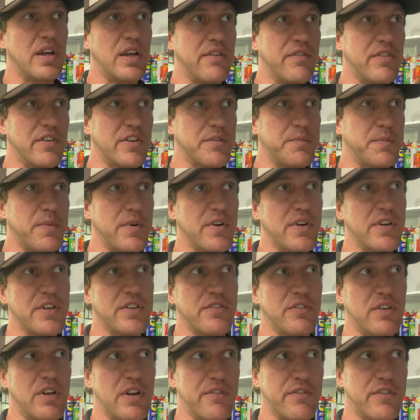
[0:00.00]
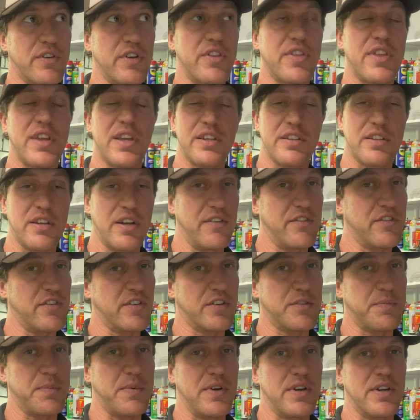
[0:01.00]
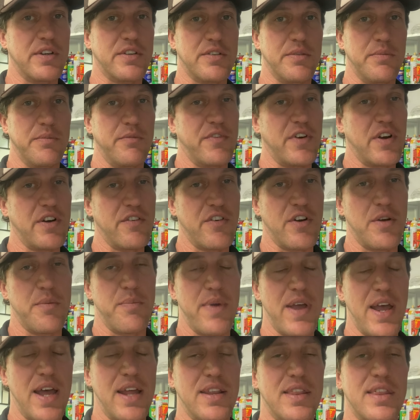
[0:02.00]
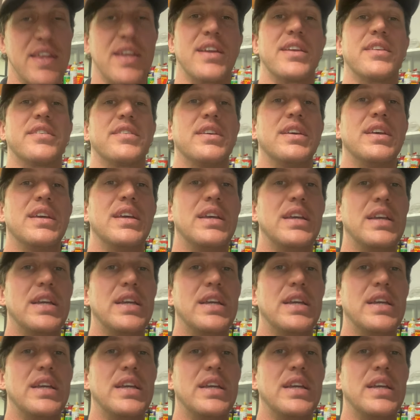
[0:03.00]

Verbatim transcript: I've experienced a lot of good things and I've experienced some very, very bad things.